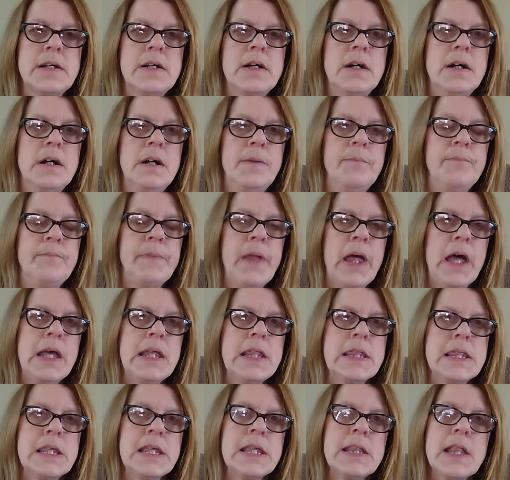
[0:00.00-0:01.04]
I
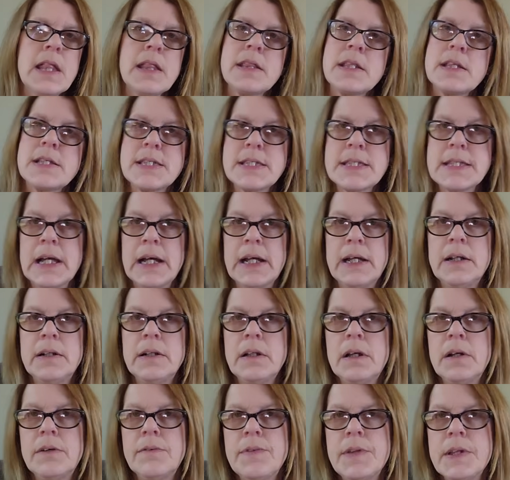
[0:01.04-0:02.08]
think that the style
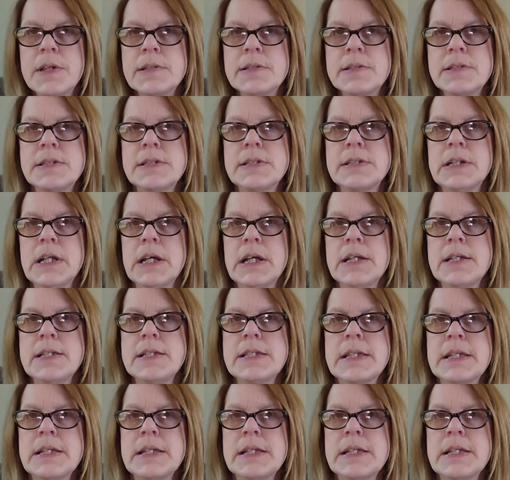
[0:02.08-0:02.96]
of this is nice.